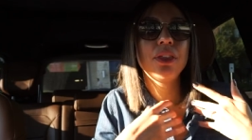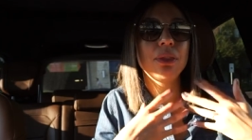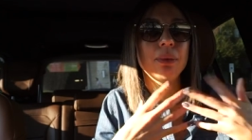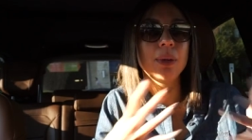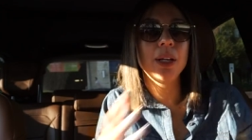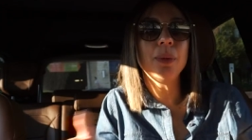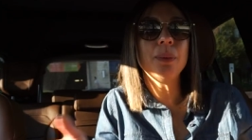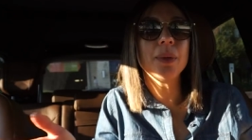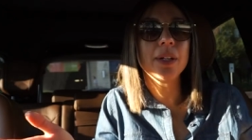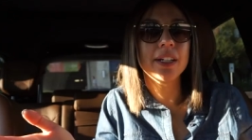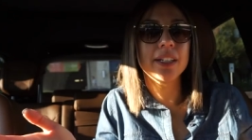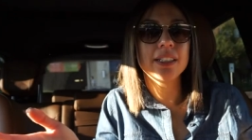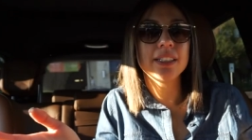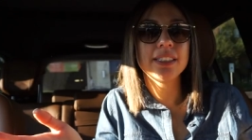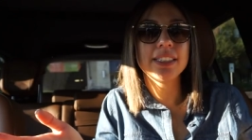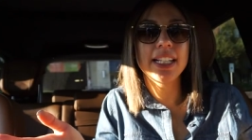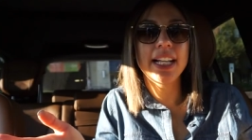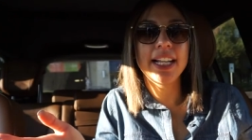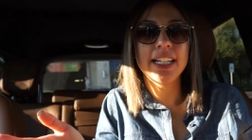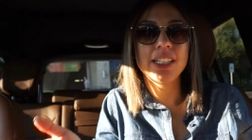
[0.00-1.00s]
three
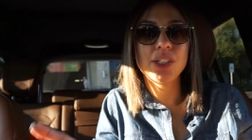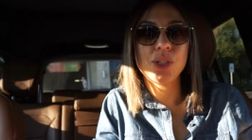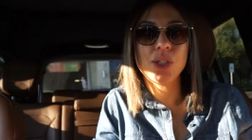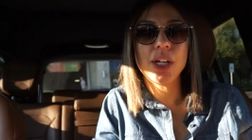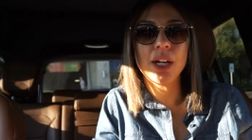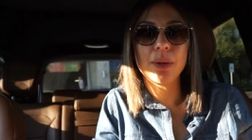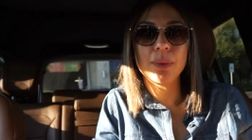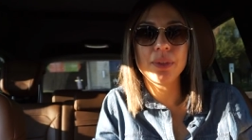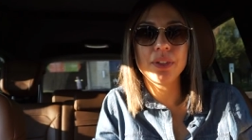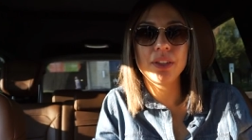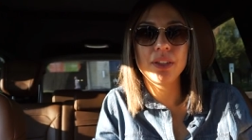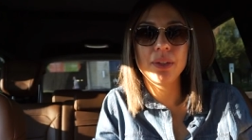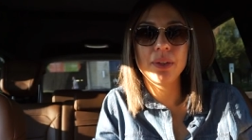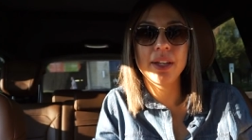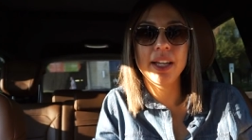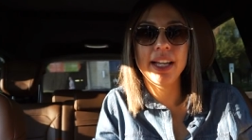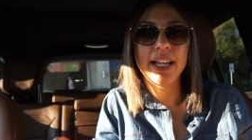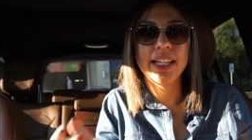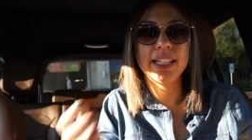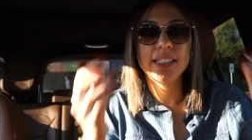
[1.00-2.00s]
words I share with you
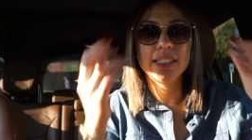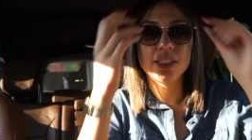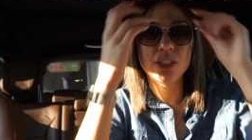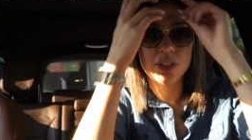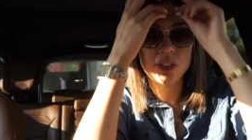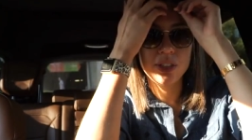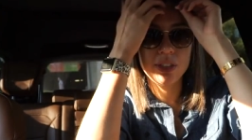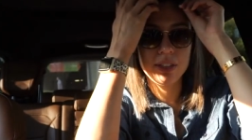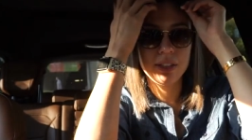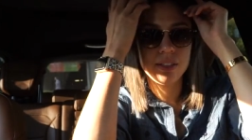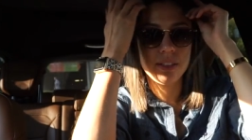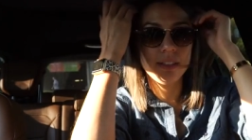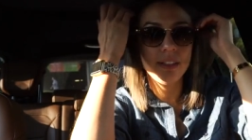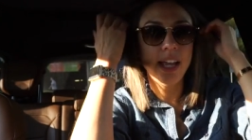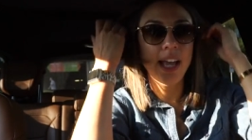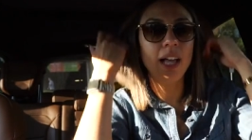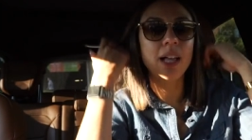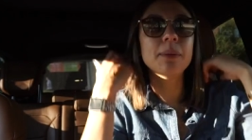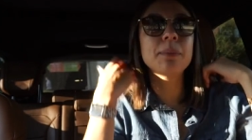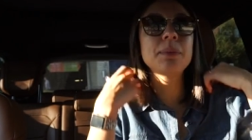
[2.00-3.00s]
guys just
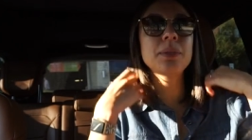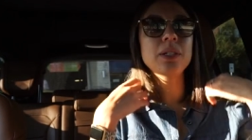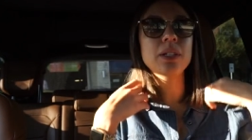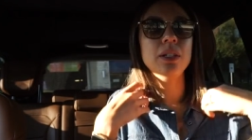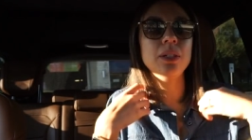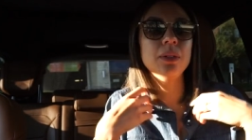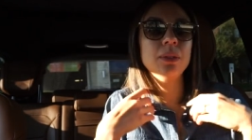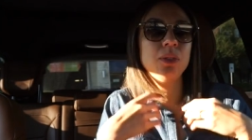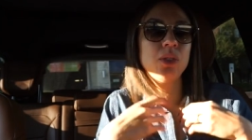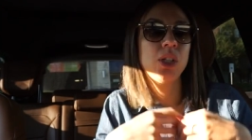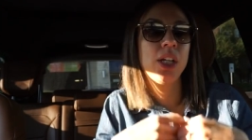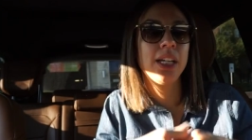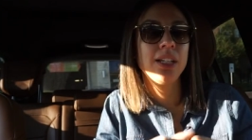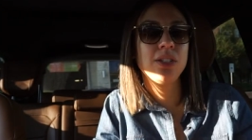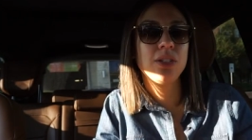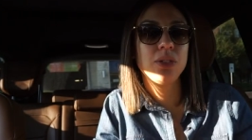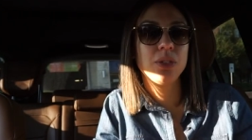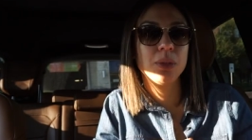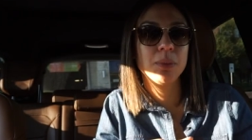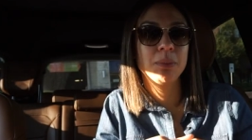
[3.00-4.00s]
helps you,
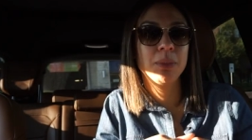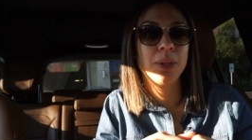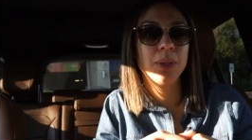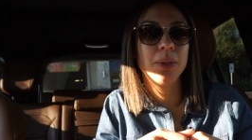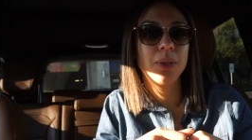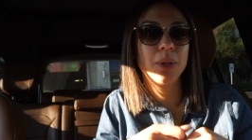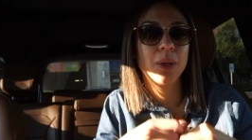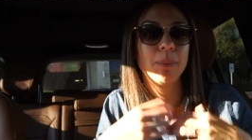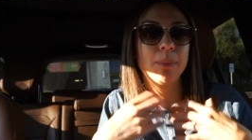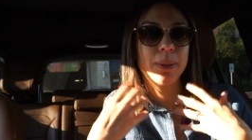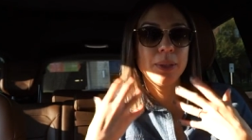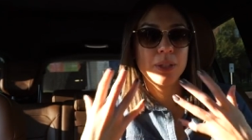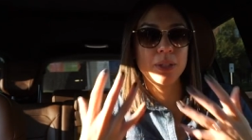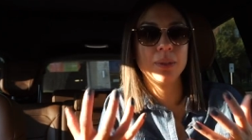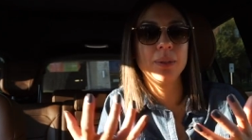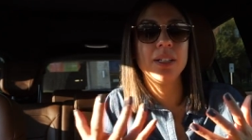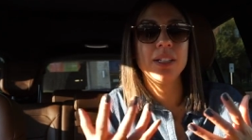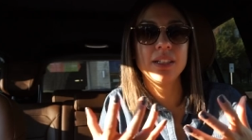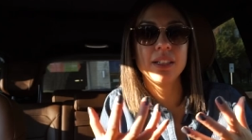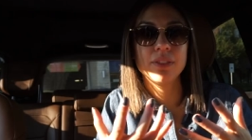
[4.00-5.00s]
changes your mood, or puts
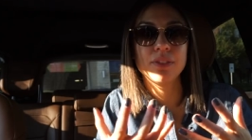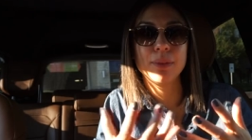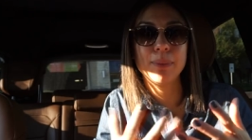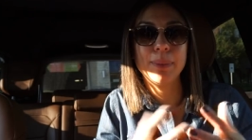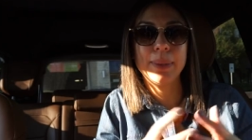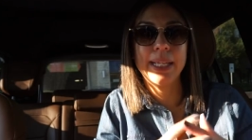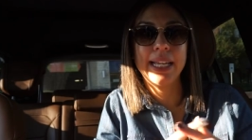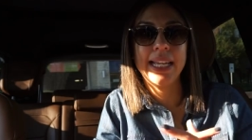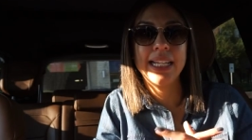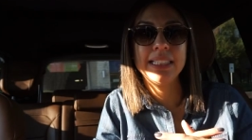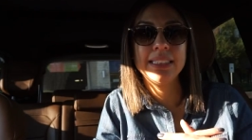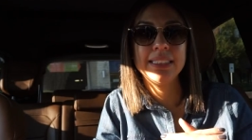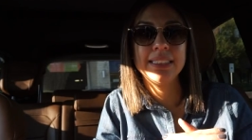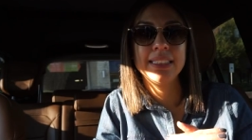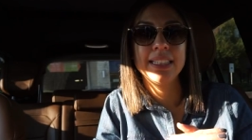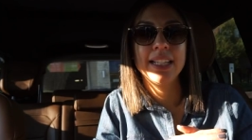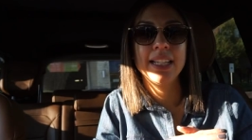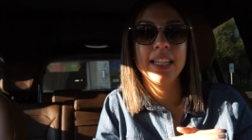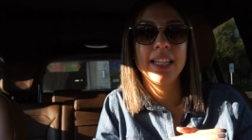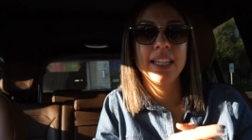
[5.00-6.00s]
you in a different
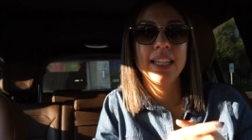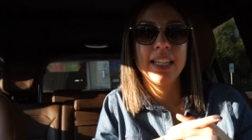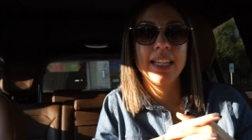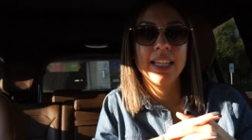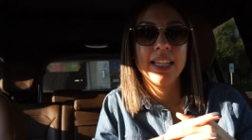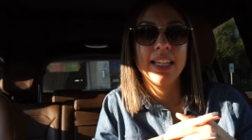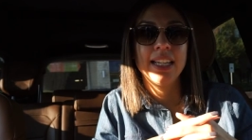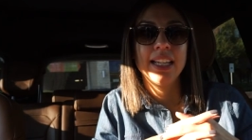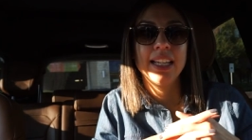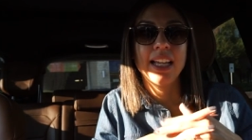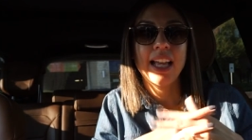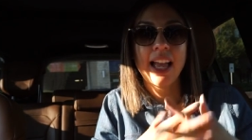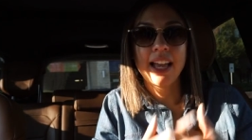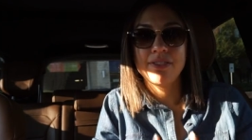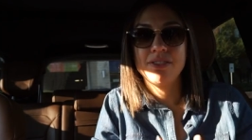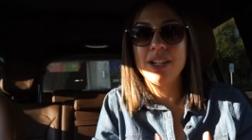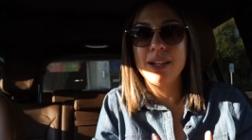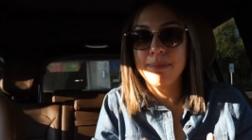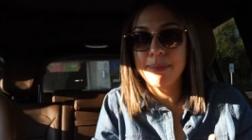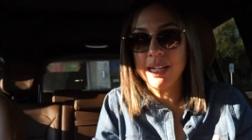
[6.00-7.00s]
place,
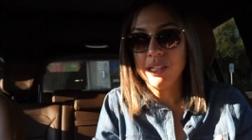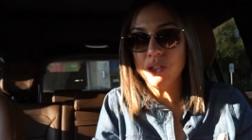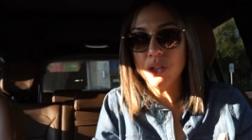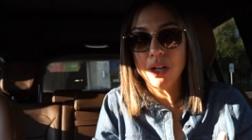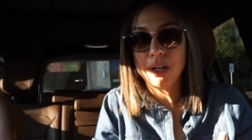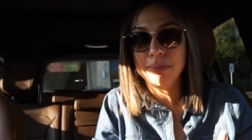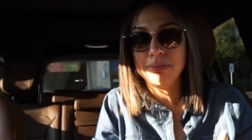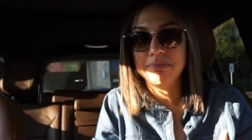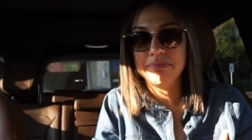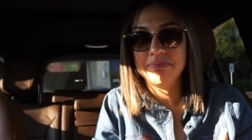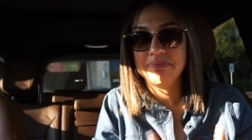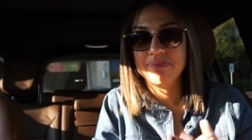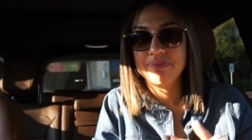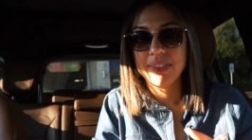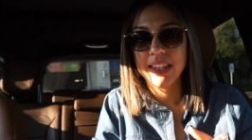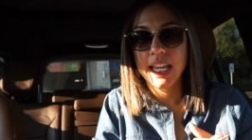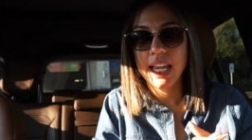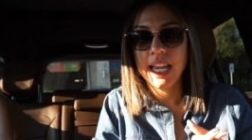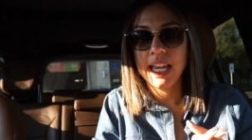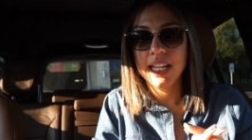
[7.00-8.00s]
I've done my job.
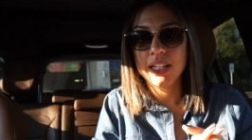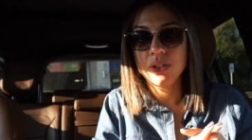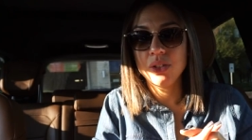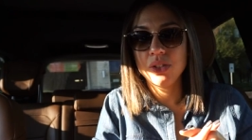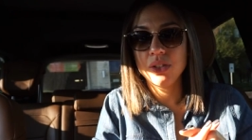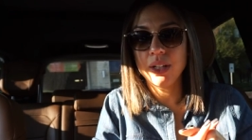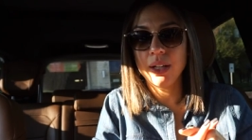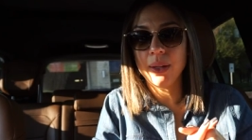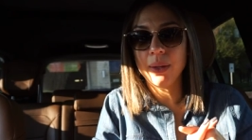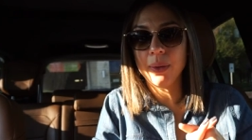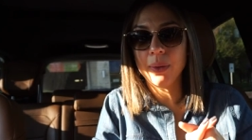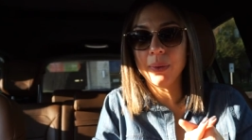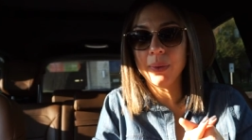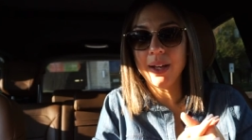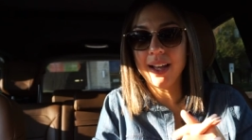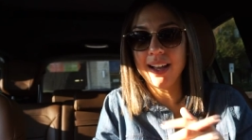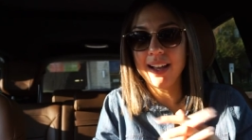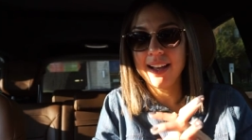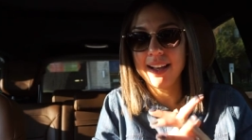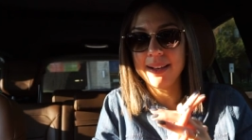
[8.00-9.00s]
And
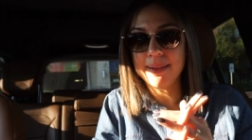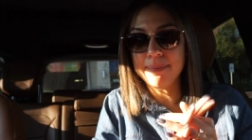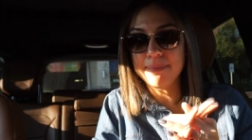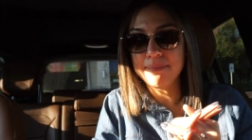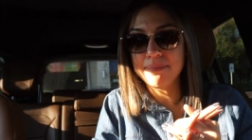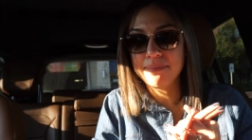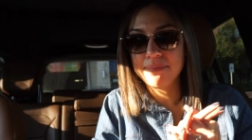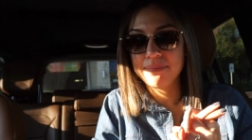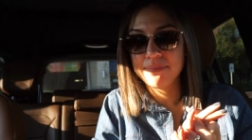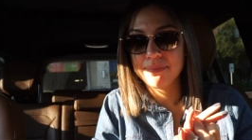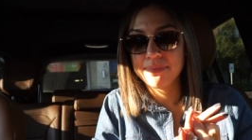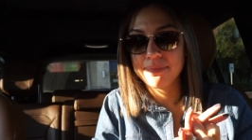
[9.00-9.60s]
so, um,